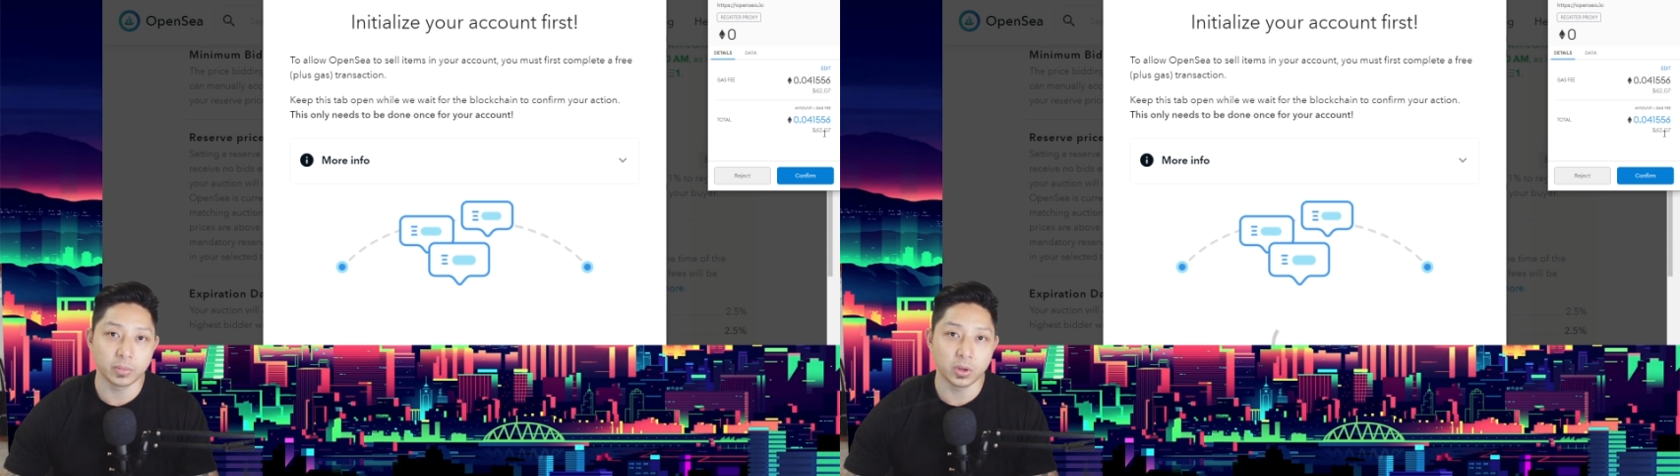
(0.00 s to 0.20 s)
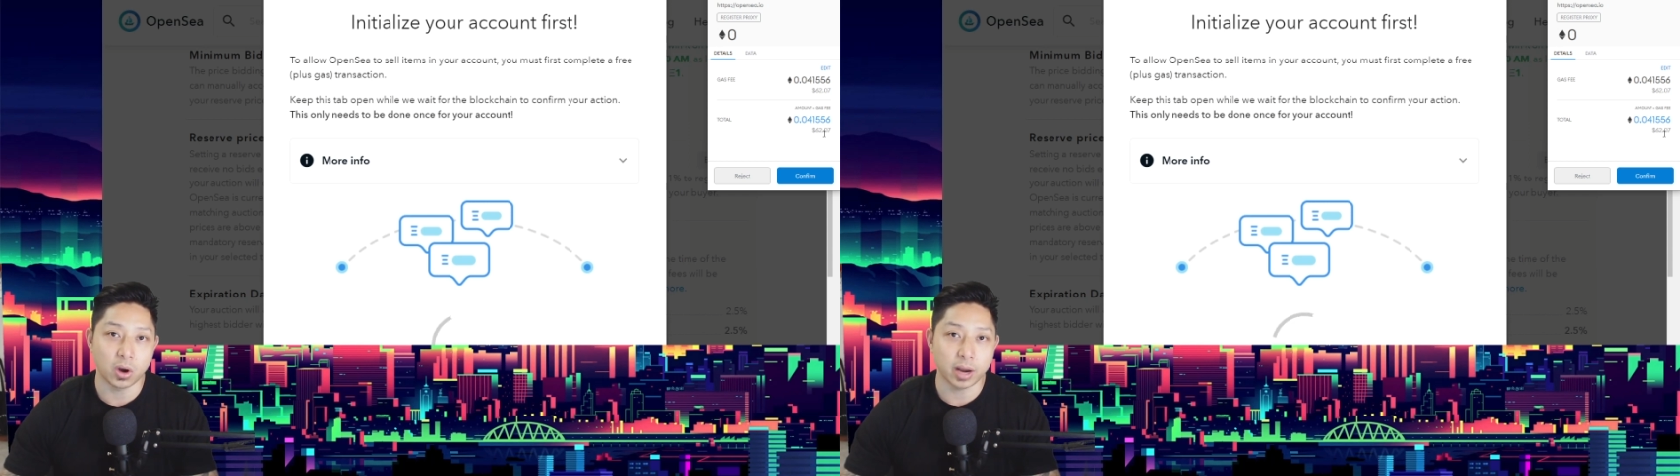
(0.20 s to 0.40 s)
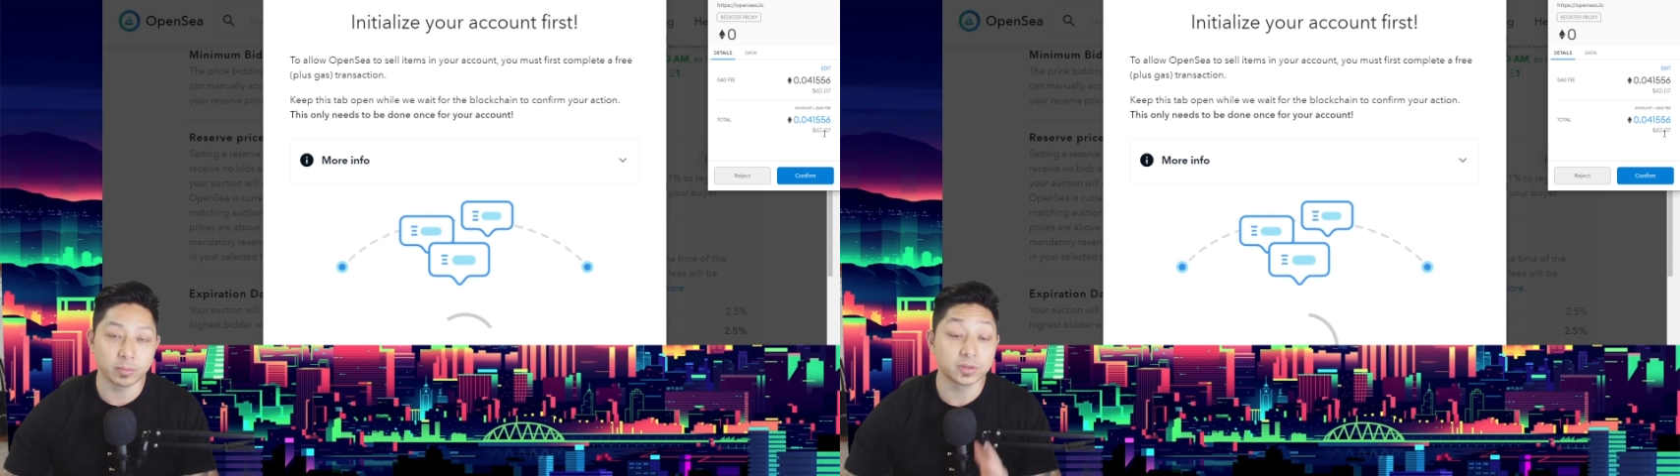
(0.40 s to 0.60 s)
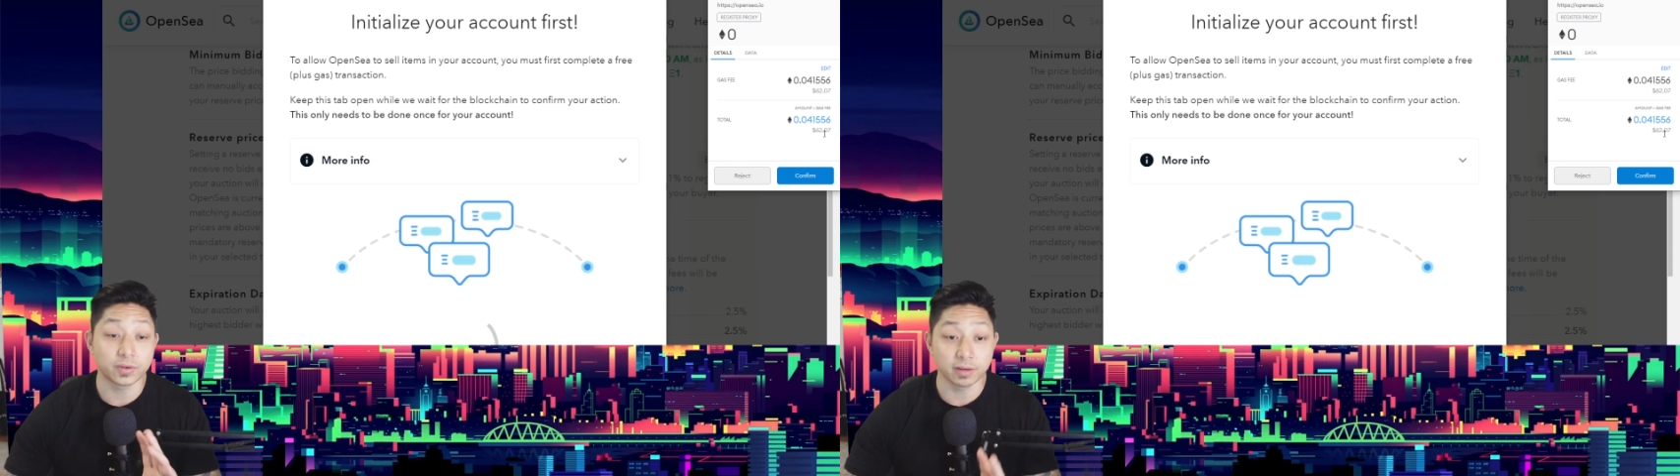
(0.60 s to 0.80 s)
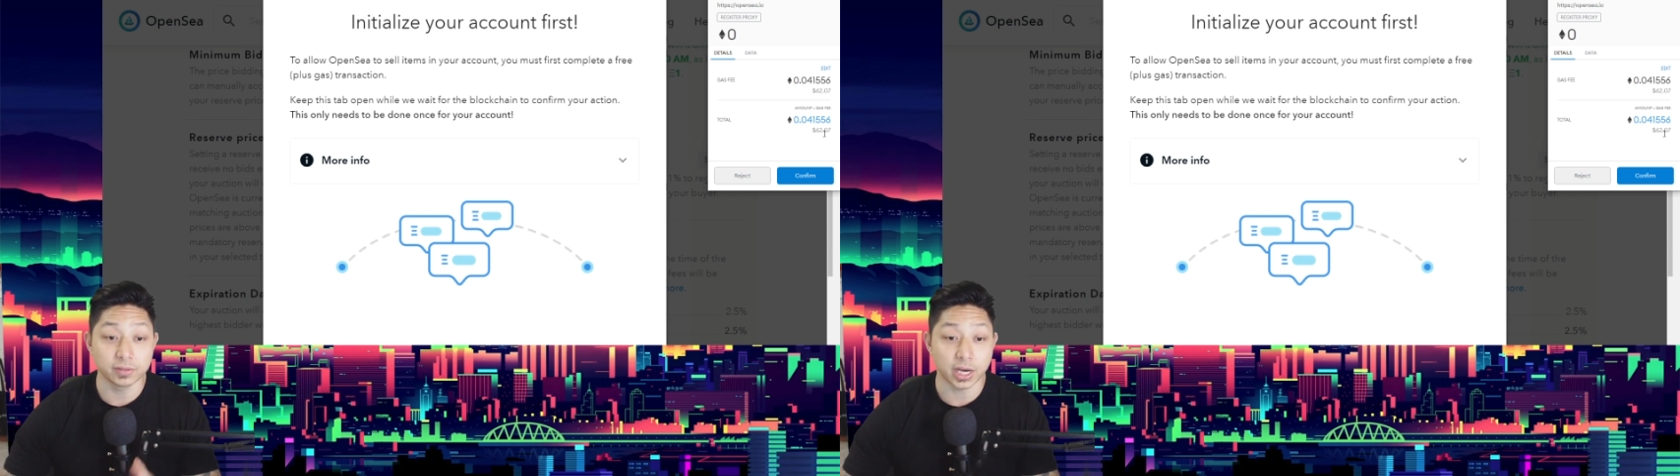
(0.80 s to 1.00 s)
your items
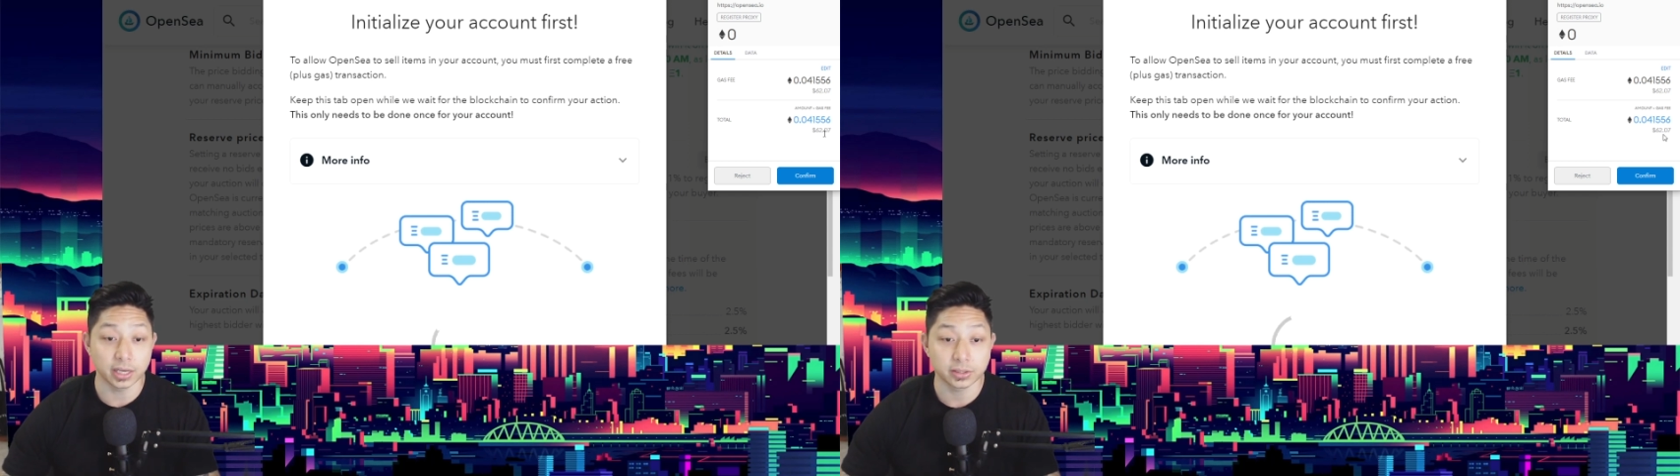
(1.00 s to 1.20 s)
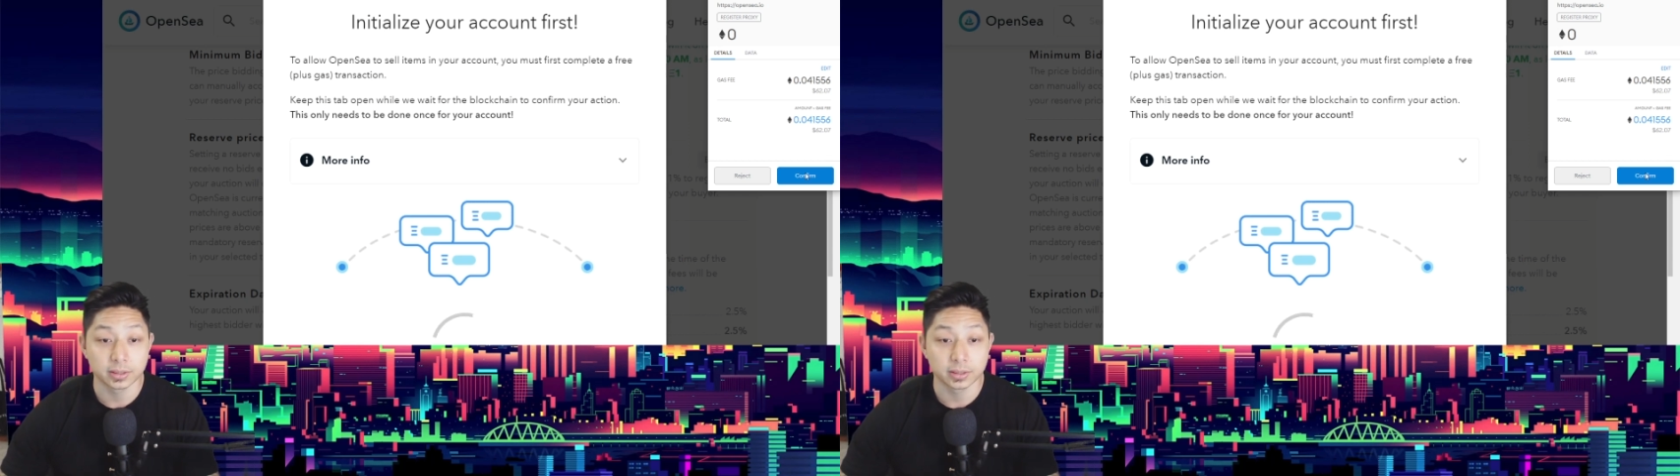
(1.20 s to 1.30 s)
free of charge.